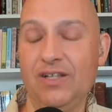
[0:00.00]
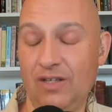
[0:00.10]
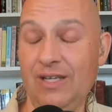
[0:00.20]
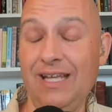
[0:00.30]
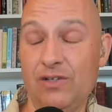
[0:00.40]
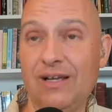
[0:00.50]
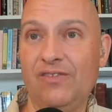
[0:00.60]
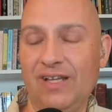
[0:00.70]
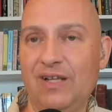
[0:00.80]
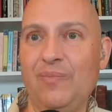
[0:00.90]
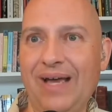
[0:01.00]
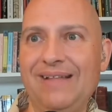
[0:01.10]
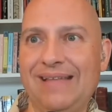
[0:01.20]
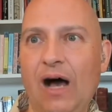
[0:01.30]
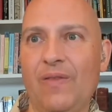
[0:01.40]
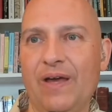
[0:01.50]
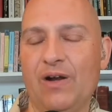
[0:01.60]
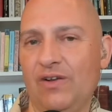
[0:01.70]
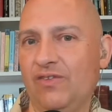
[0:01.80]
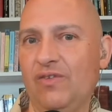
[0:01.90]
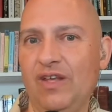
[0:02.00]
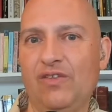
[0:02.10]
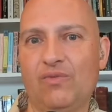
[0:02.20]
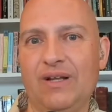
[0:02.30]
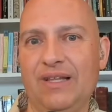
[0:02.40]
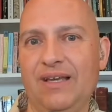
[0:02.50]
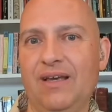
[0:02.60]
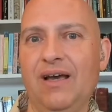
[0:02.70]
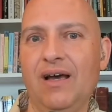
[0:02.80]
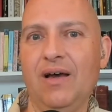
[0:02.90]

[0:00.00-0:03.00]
interesting debates out there is really,